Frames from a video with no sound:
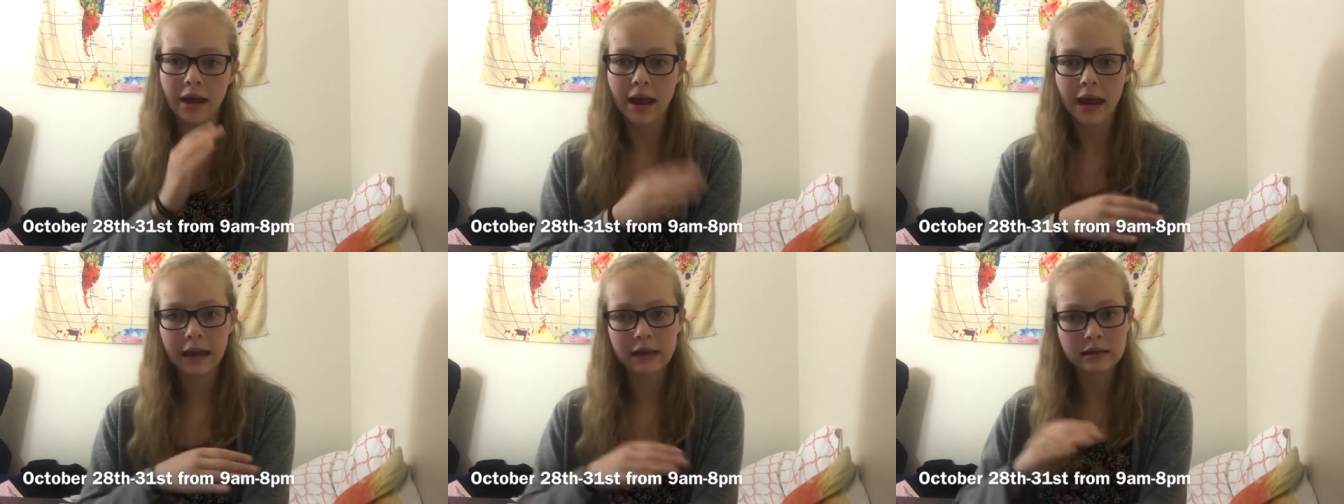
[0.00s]

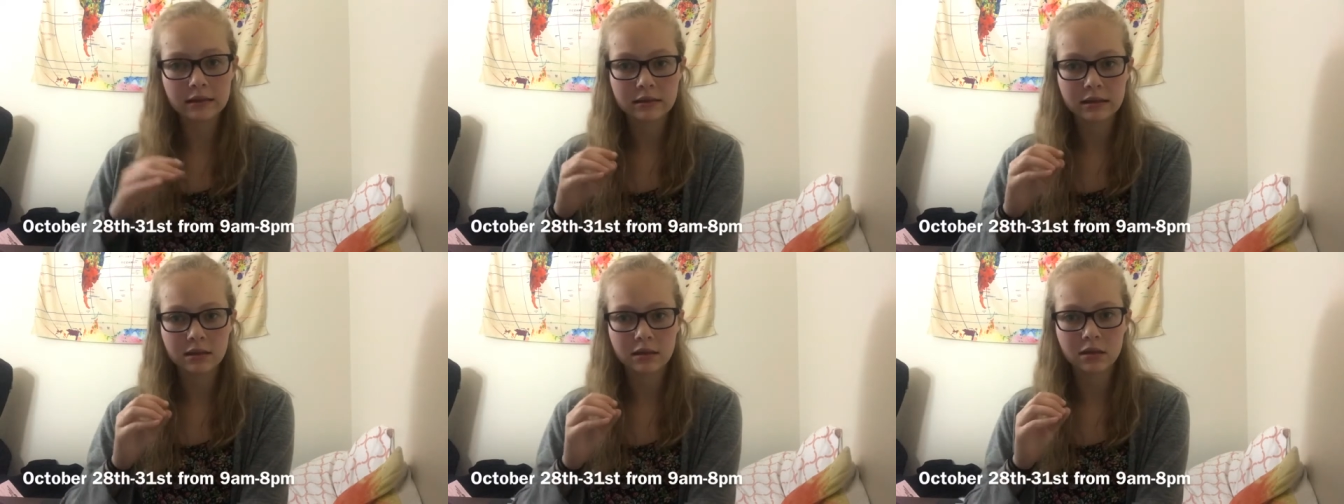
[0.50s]
9
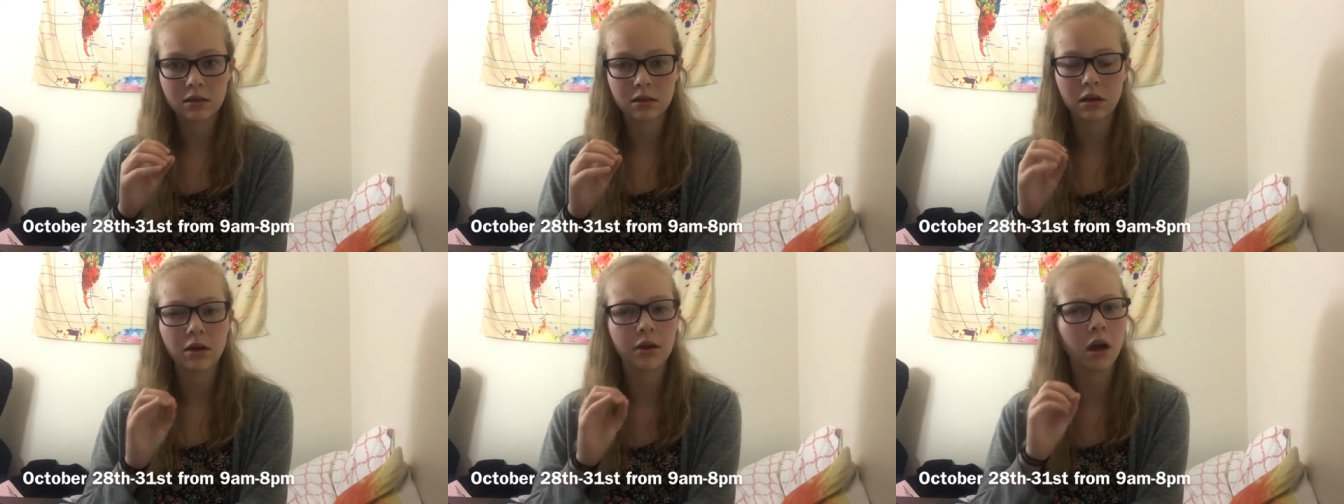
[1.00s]

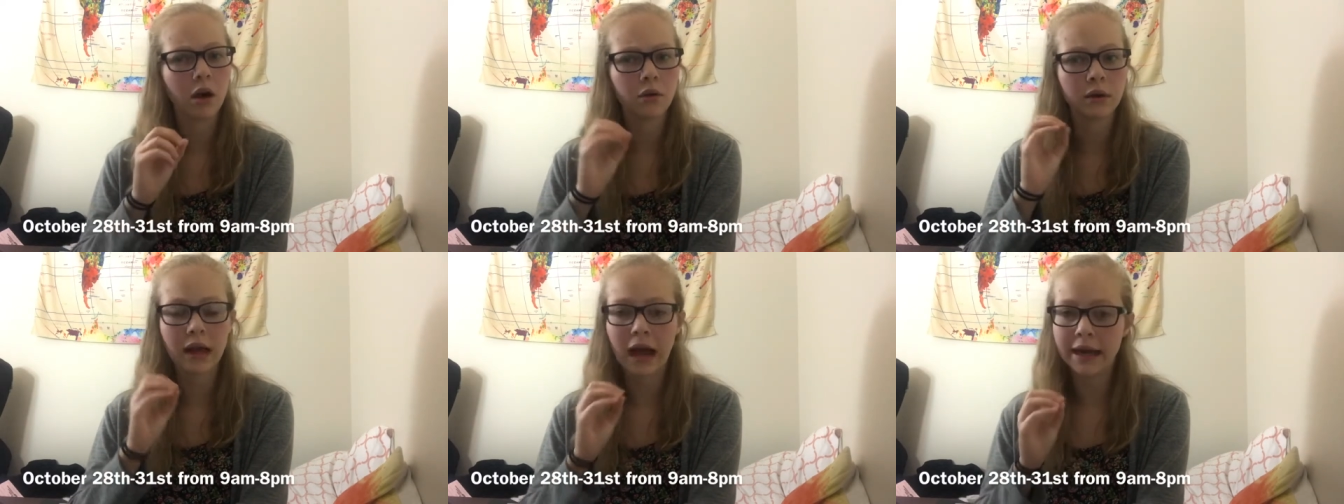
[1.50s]

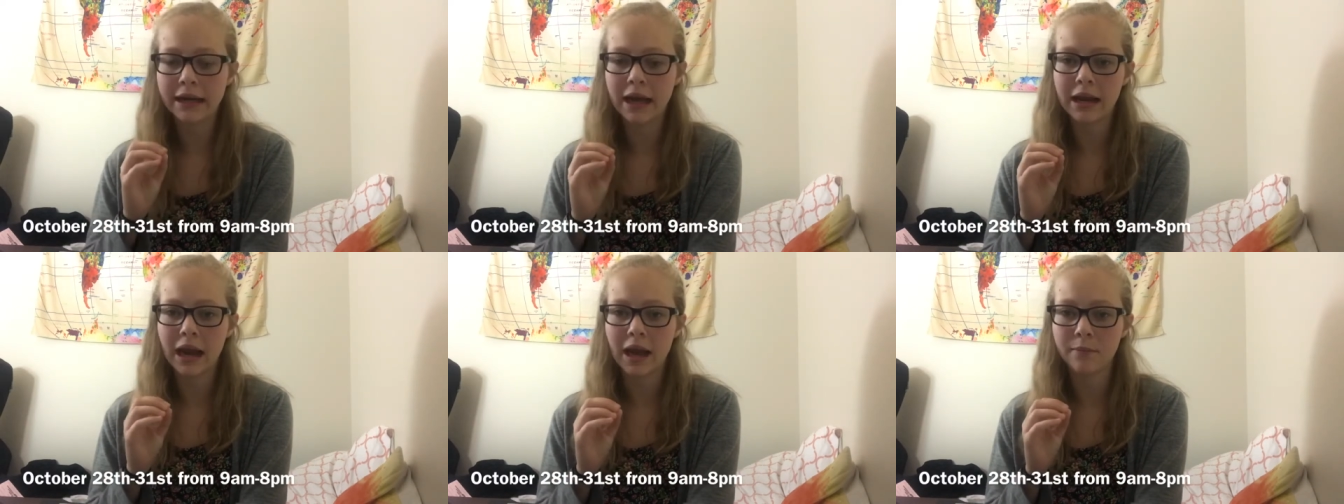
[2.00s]

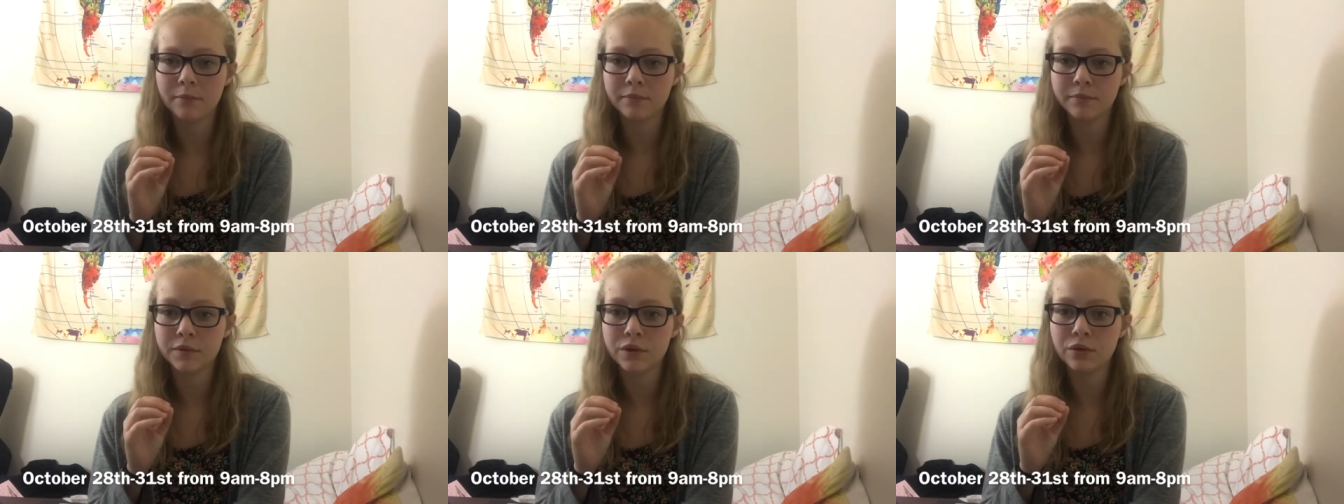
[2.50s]
a.m.
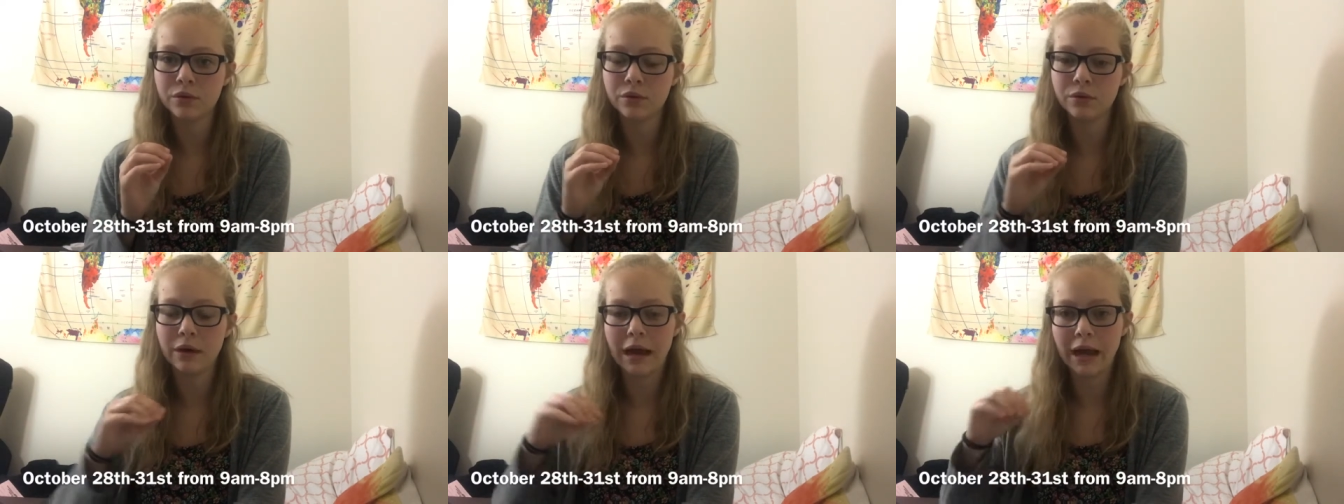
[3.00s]

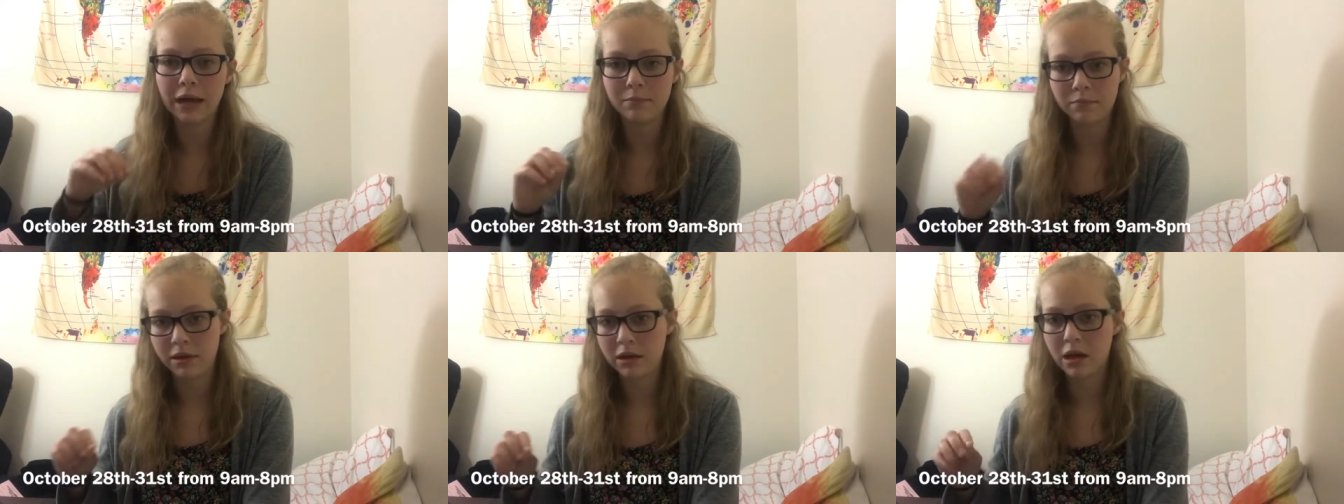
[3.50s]
to 8
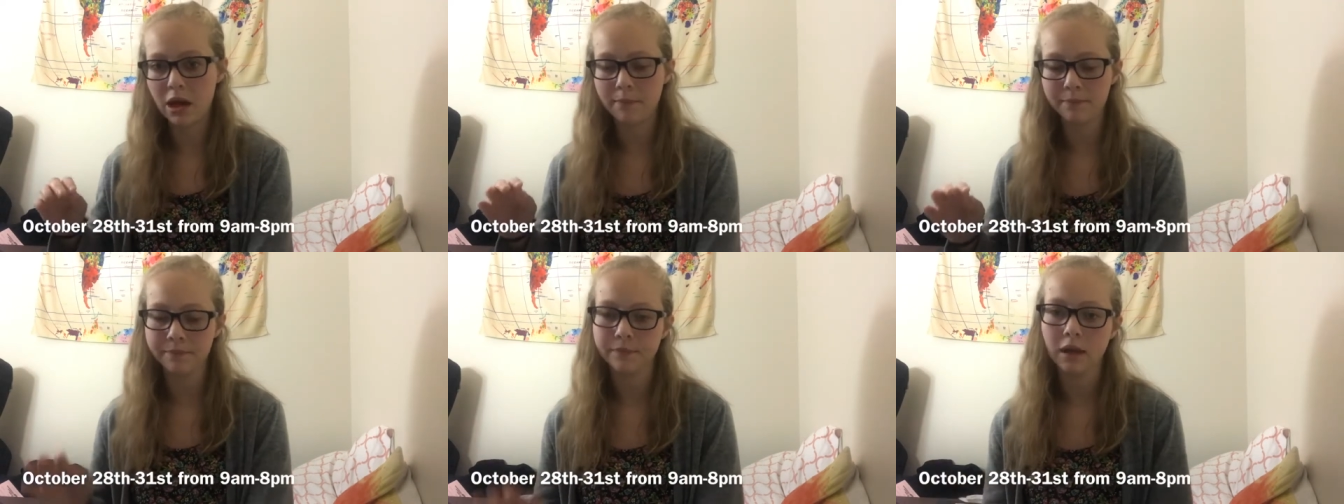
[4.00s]
p.m.